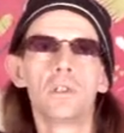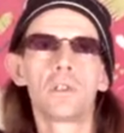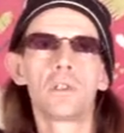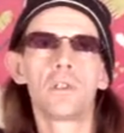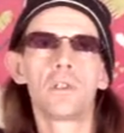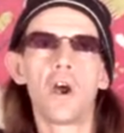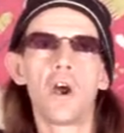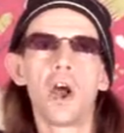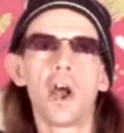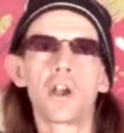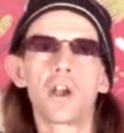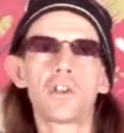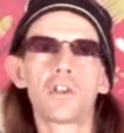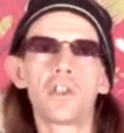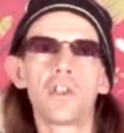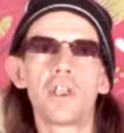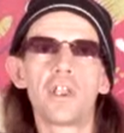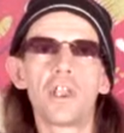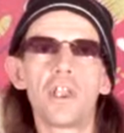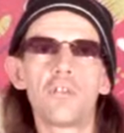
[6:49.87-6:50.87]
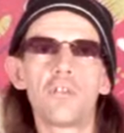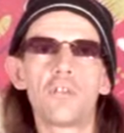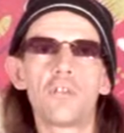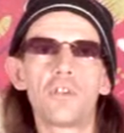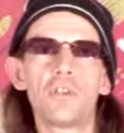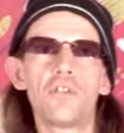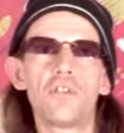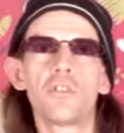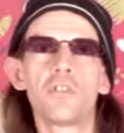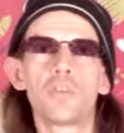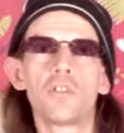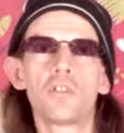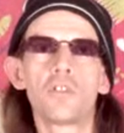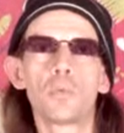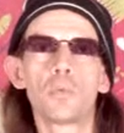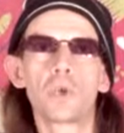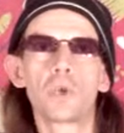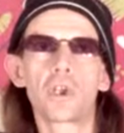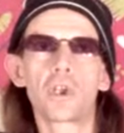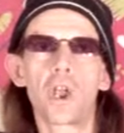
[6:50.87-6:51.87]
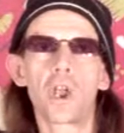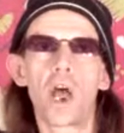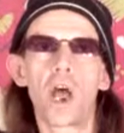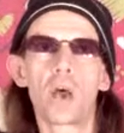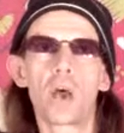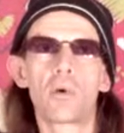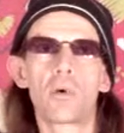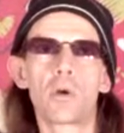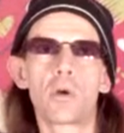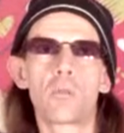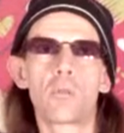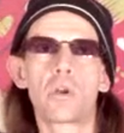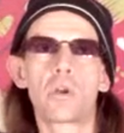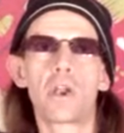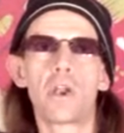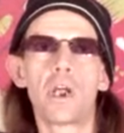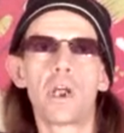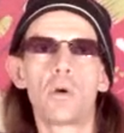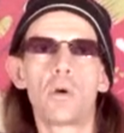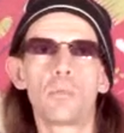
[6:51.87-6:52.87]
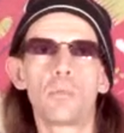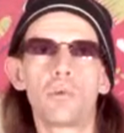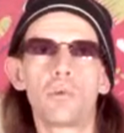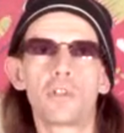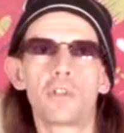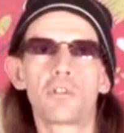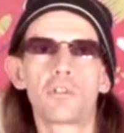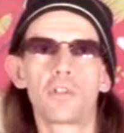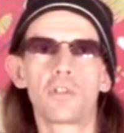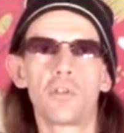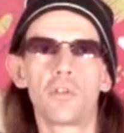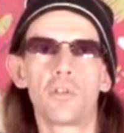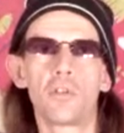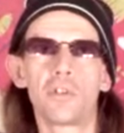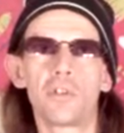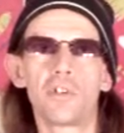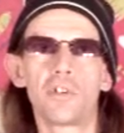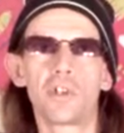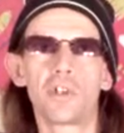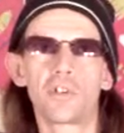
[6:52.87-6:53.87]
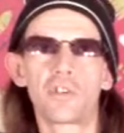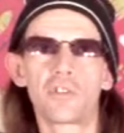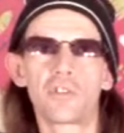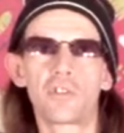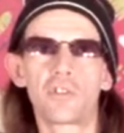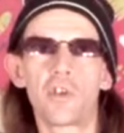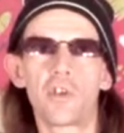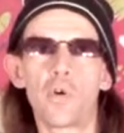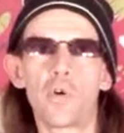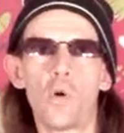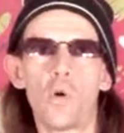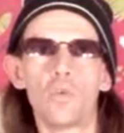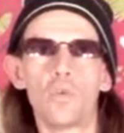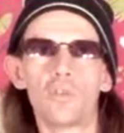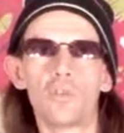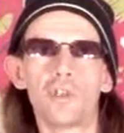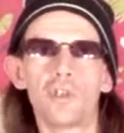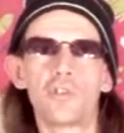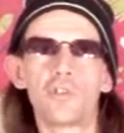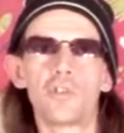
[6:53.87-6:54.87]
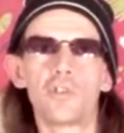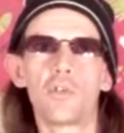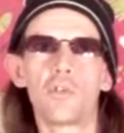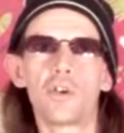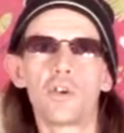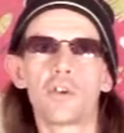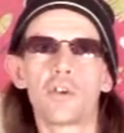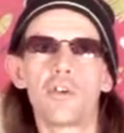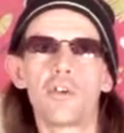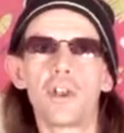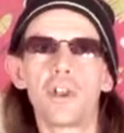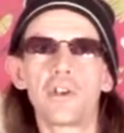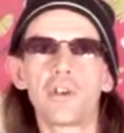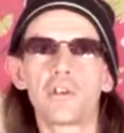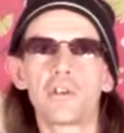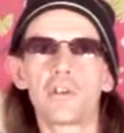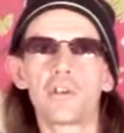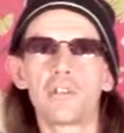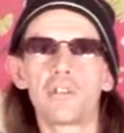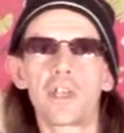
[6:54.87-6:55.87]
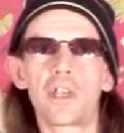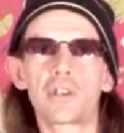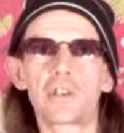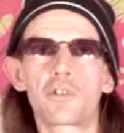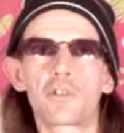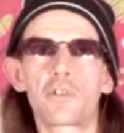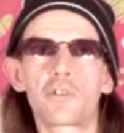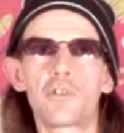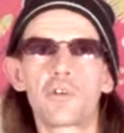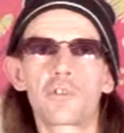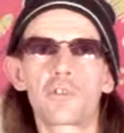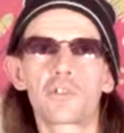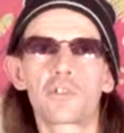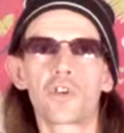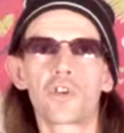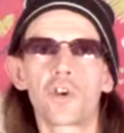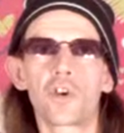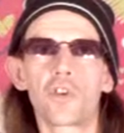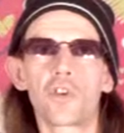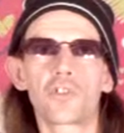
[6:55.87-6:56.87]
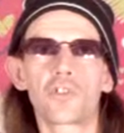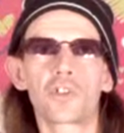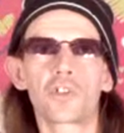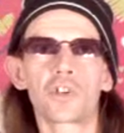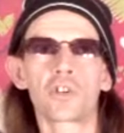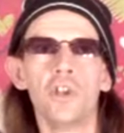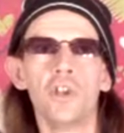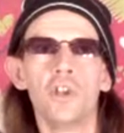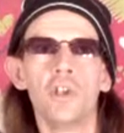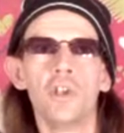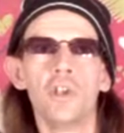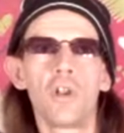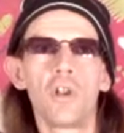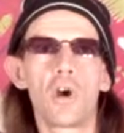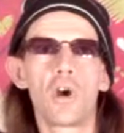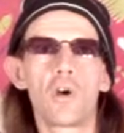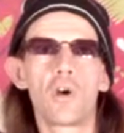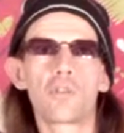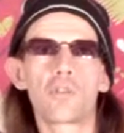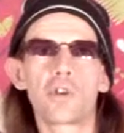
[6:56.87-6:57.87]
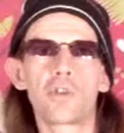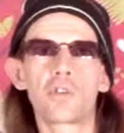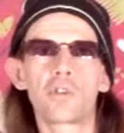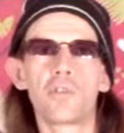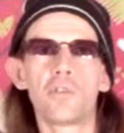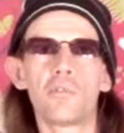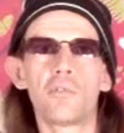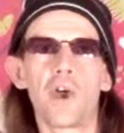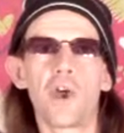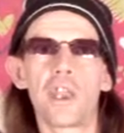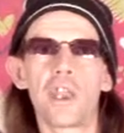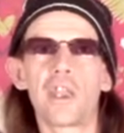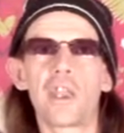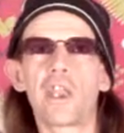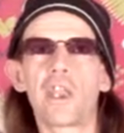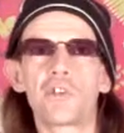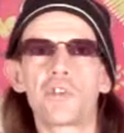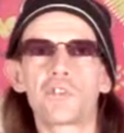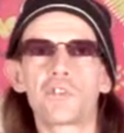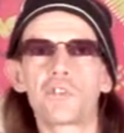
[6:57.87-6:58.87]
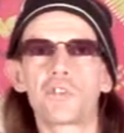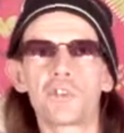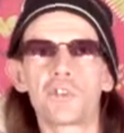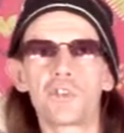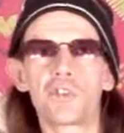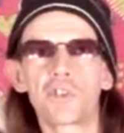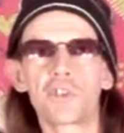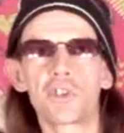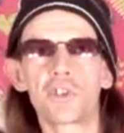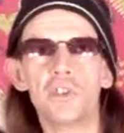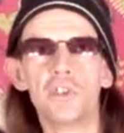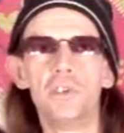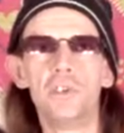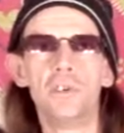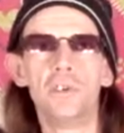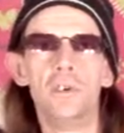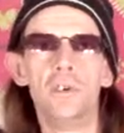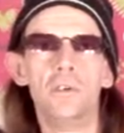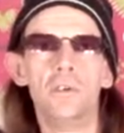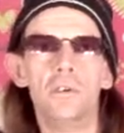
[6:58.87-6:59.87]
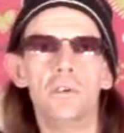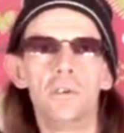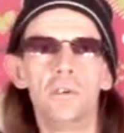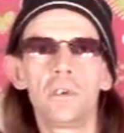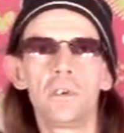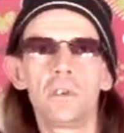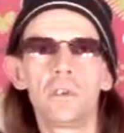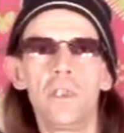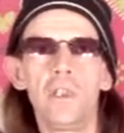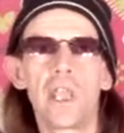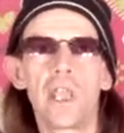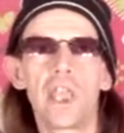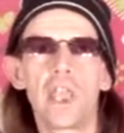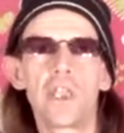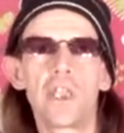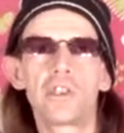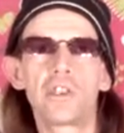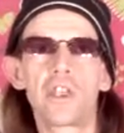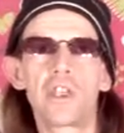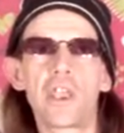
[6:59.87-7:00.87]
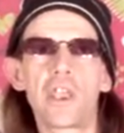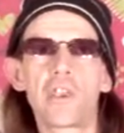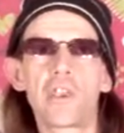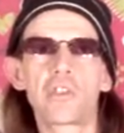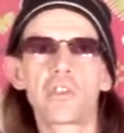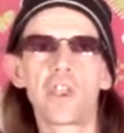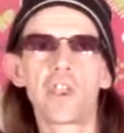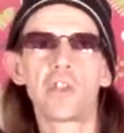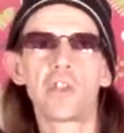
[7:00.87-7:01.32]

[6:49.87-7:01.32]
The octahedrons in the Merkaba will help us to adjust to holding to a greater electrical charge of our divine essence. It takes a